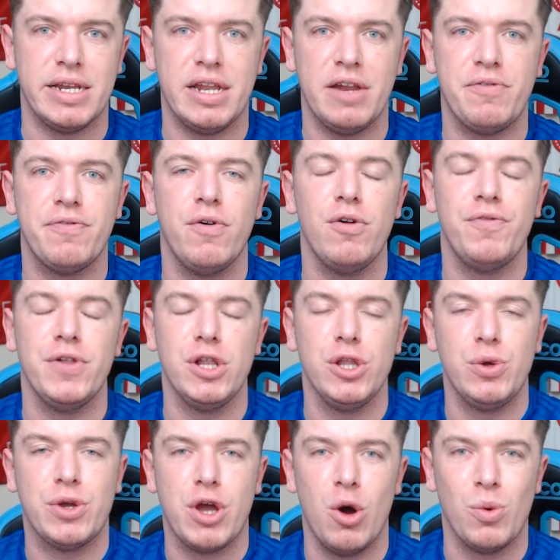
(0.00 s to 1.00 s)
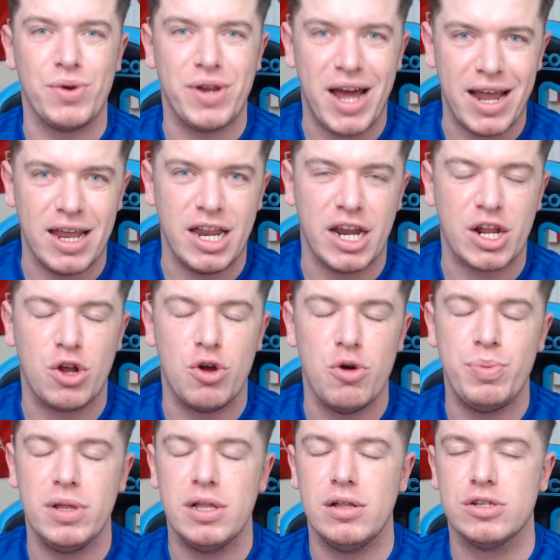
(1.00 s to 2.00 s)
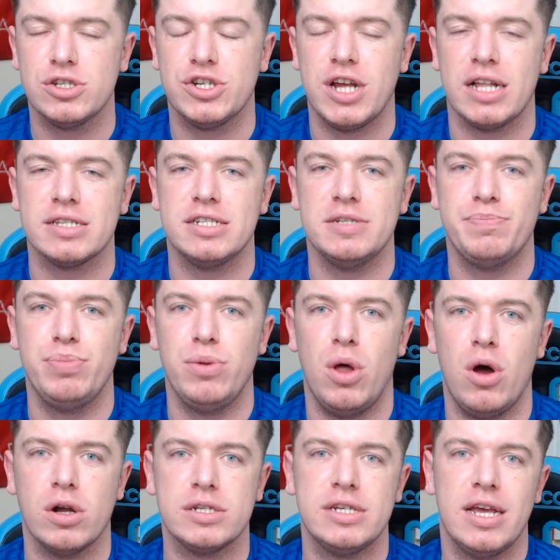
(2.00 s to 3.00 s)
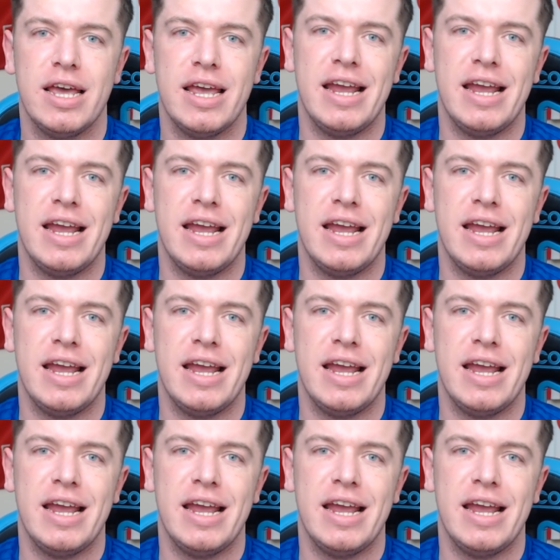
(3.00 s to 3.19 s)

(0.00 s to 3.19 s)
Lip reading: It did fall for Luke O'Neill. He had a couple of little chances blocked.